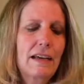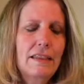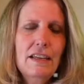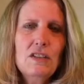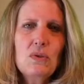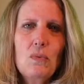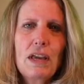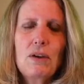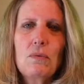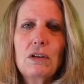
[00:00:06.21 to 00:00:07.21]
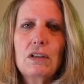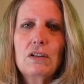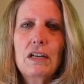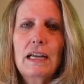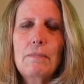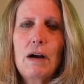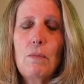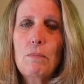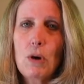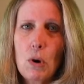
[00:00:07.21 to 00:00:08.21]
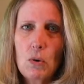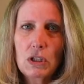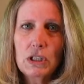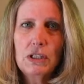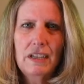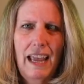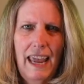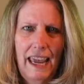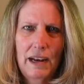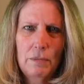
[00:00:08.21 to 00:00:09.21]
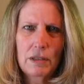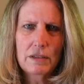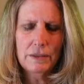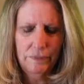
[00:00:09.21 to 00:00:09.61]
This week we're learning about polar animals.